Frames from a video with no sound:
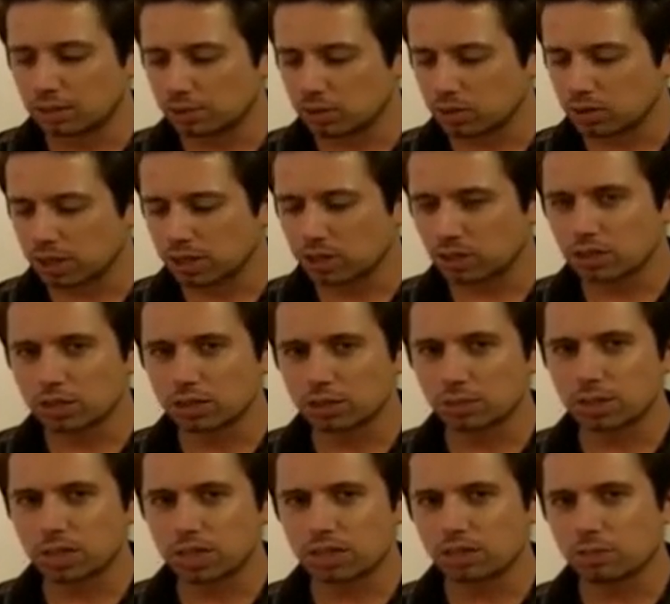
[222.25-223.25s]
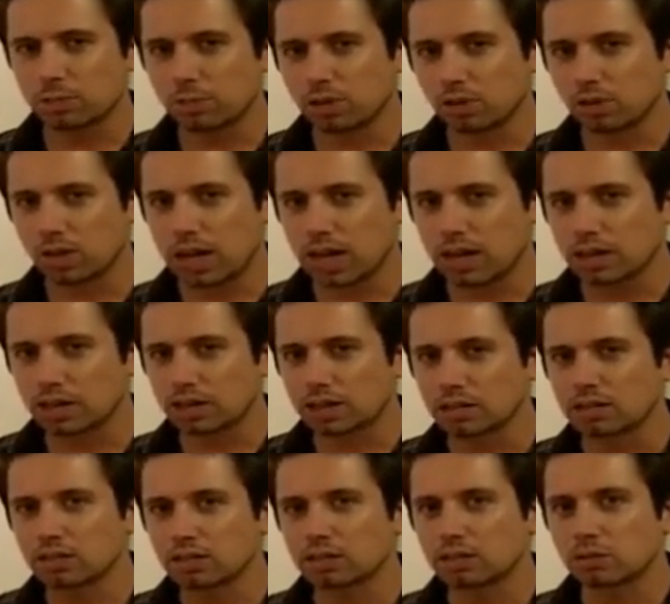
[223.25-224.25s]
There's actually some nice
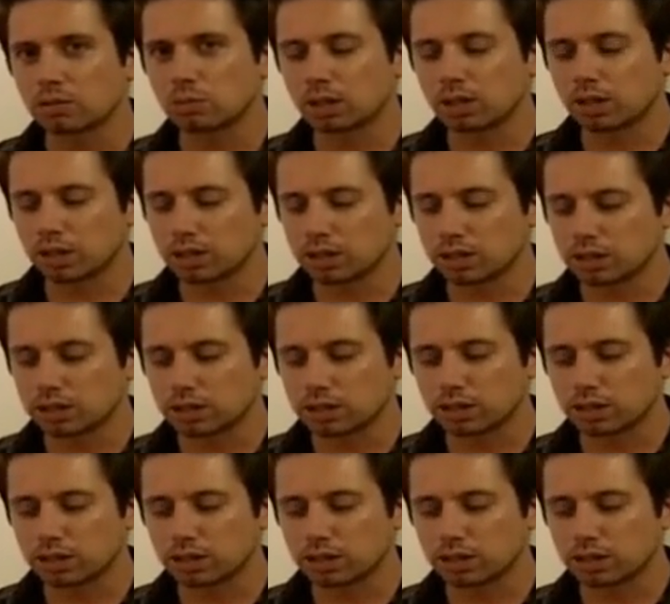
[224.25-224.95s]
minerality to this wine, and